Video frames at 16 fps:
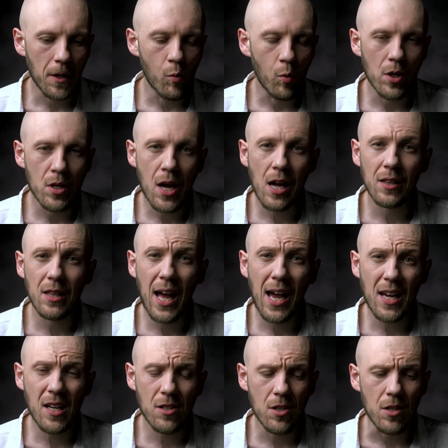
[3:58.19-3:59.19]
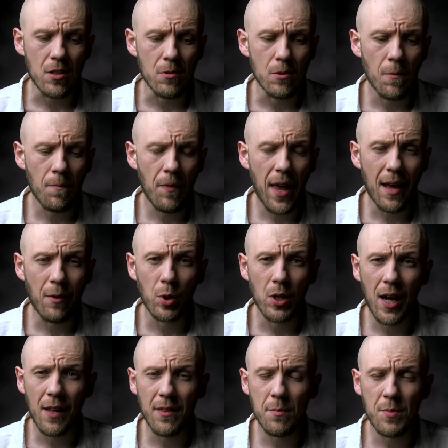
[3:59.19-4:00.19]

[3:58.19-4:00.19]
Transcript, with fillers: were not lying to you and were not